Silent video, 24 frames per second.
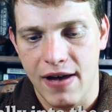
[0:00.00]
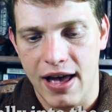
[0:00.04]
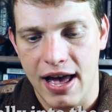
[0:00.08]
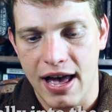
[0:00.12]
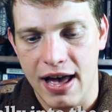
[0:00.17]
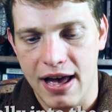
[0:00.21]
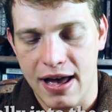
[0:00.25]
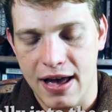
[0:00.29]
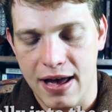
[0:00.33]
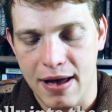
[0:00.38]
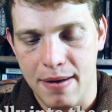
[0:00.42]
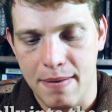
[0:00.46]

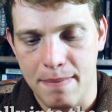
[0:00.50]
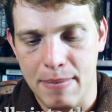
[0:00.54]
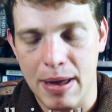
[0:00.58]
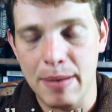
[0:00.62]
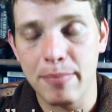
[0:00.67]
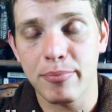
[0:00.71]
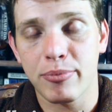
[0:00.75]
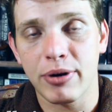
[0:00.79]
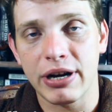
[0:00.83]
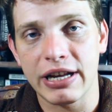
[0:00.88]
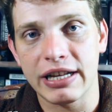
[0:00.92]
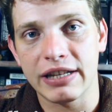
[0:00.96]

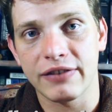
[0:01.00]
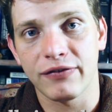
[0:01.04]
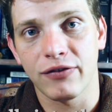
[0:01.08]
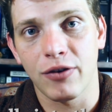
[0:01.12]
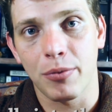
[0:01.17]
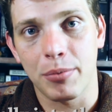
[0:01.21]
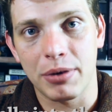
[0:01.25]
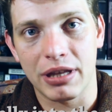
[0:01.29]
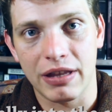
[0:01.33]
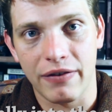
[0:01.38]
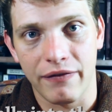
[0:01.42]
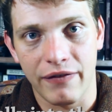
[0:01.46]
membranes
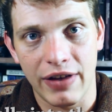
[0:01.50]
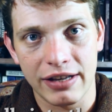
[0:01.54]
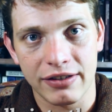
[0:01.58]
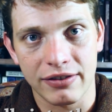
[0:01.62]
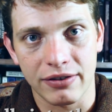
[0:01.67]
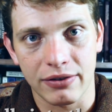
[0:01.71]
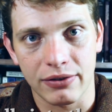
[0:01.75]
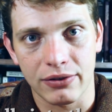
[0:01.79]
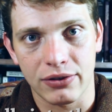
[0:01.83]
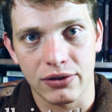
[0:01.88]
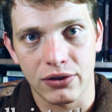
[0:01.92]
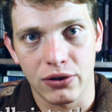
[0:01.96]
forming the
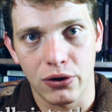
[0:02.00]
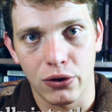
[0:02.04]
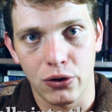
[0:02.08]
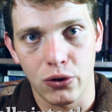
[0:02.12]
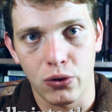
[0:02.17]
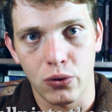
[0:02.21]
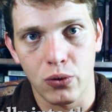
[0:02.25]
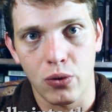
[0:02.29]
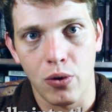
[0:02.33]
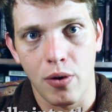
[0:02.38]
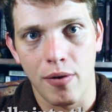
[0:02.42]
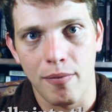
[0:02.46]
vessels
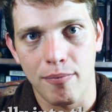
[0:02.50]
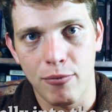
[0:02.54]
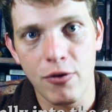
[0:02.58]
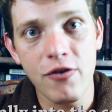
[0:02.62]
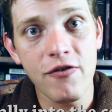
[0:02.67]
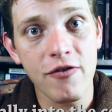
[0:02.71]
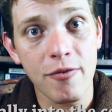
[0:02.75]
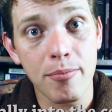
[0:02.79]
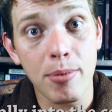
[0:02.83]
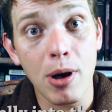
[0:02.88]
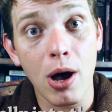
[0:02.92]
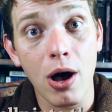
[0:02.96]
to
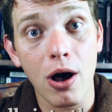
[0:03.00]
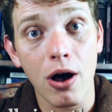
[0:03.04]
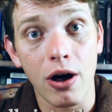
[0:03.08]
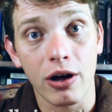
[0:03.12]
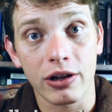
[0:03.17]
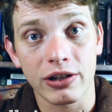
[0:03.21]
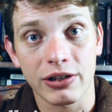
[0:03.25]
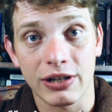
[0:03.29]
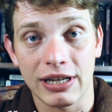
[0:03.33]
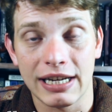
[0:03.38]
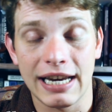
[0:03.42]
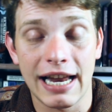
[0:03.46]
move
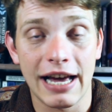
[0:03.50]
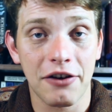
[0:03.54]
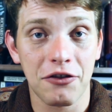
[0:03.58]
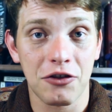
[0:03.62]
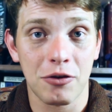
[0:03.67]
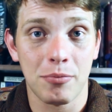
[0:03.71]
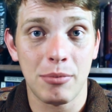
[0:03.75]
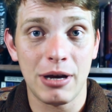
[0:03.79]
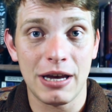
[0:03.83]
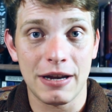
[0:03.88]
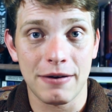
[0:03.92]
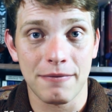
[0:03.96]
apart to allow
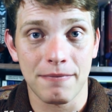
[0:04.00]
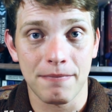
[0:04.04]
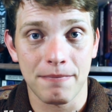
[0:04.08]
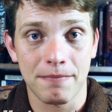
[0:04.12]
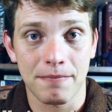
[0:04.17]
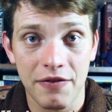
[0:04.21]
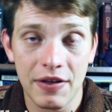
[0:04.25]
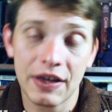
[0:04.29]
them in.